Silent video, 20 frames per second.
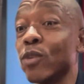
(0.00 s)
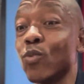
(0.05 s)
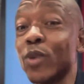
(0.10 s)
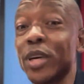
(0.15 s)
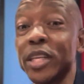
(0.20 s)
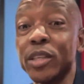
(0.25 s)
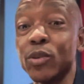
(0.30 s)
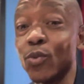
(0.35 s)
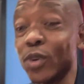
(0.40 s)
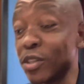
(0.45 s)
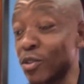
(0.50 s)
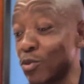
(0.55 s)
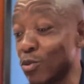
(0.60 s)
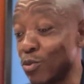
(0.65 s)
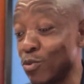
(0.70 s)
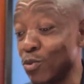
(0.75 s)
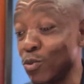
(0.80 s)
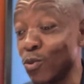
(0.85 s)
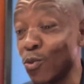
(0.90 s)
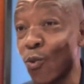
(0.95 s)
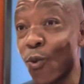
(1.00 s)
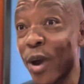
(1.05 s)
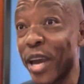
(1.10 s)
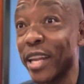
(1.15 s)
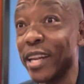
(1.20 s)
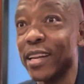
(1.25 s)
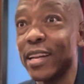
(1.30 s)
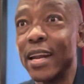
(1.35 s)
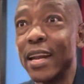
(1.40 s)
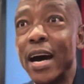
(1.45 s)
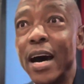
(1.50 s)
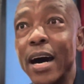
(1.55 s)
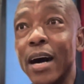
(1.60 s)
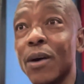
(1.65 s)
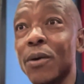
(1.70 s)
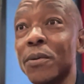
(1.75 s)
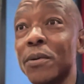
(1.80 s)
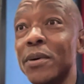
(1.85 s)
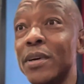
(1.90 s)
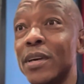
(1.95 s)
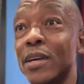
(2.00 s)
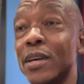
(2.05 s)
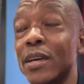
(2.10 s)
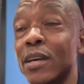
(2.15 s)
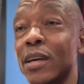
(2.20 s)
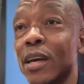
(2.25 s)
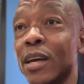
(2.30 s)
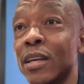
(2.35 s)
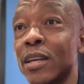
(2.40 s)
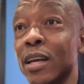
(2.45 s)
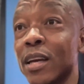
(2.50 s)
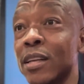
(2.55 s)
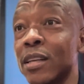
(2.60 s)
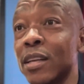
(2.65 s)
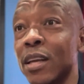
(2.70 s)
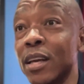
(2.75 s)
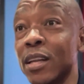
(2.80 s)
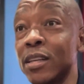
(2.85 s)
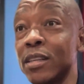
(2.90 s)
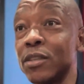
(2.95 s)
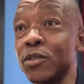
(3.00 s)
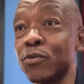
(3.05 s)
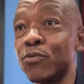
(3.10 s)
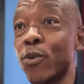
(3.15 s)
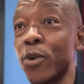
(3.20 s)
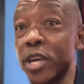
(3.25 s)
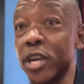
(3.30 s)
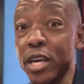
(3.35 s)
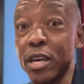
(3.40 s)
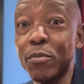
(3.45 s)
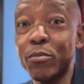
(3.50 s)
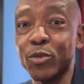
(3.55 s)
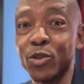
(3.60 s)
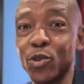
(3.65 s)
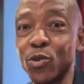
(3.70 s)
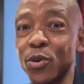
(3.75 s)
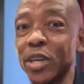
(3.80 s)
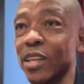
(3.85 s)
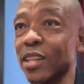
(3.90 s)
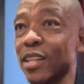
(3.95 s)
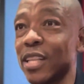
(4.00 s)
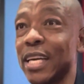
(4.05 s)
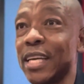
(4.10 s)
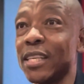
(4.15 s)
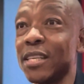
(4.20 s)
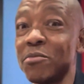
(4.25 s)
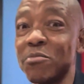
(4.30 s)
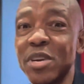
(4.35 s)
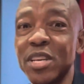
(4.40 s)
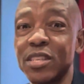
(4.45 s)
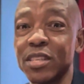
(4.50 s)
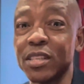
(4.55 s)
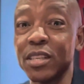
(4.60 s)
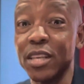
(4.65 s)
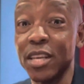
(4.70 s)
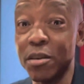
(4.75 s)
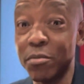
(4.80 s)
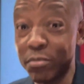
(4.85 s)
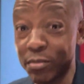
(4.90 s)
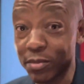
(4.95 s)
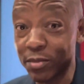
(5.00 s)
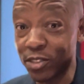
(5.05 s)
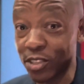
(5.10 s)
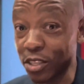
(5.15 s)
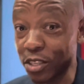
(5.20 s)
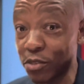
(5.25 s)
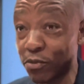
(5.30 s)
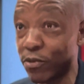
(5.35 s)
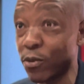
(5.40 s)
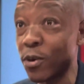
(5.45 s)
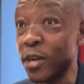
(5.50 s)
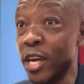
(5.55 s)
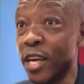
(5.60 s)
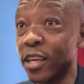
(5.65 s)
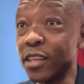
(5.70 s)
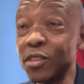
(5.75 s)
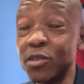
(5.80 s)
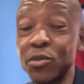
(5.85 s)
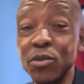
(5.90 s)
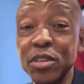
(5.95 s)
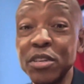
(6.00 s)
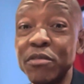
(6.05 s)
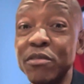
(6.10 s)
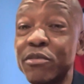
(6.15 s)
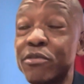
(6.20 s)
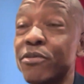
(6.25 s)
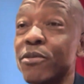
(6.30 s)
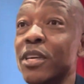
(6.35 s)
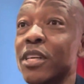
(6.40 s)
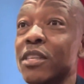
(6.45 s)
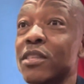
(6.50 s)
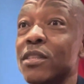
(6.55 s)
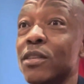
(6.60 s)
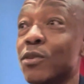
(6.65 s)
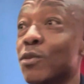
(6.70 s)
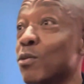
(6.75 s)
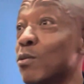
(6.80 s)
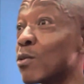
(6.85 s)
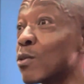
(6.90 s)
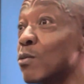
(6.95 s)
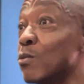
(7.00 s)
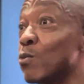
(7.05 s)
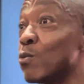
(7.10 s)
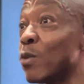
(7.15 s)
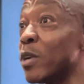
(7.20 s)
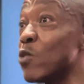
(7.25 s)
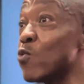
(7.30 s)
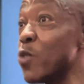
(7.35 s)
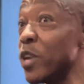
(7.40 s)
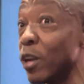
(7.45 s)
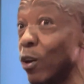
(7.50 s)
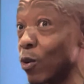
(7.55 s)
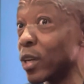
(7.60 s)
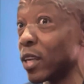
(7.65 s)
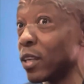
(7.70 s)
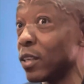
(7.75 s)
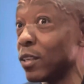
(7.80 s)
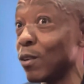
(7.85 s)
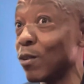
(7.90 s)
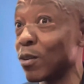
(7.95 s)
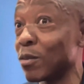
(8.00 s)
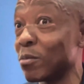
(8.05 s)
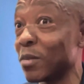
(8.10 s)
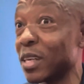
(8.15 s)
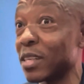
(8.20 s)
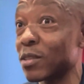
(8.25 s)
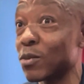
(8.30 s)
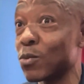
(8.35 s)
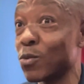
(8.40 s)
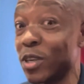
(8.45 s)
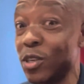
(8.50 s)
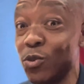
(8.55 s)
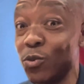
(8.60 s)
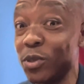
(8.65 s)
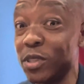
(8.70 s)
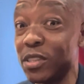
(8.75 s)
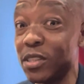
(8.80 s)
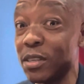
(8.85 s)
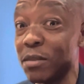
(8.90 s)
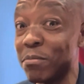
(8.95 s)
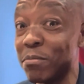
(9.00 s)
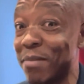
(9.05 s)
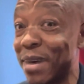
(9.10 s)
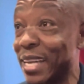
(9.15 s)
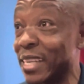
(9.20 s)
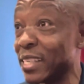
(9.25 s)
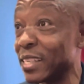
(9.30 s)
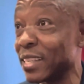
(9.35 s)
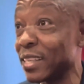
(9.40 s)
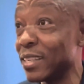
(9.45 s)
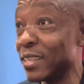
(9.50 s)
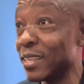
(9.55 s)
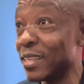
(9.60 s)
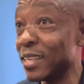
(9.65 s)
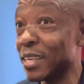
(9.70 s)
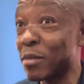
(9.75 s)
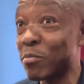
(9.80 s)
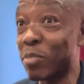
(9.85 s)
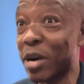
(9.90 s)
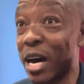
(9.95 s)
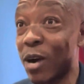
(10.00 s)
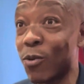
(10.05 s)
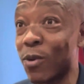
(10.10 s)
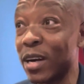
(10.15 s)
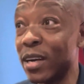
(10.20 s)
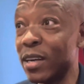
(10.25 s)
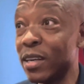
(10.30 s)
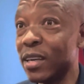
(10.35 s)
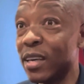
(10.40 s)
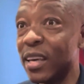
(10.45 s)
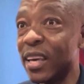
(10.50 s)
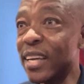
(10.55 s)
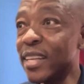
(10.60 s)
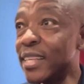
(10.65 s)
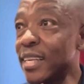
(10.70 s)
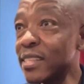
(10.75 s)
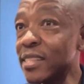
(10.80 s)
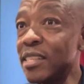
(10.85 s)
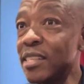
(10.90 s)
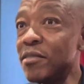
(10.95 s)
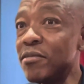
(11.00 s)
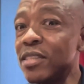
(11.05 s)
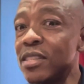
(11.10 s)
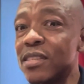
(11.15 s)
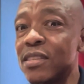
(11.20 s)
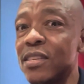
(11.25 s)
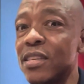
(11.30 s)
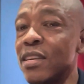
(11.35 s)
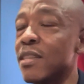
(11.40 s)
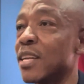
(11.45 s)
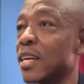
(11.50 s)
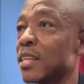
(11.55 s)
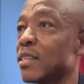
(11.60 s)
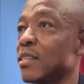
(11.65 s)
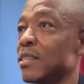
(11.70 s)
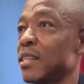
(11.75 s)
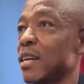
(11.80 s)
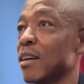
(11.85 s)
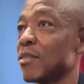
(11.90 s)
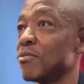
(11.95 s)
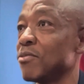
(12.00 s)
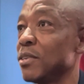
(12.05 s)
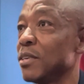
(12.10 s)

what he wants to do, when and how. And for him doing that, imagine him he's not even focusing. When we look at Elon Musk, what do we see? Money, power. He doesn't even see that stuff.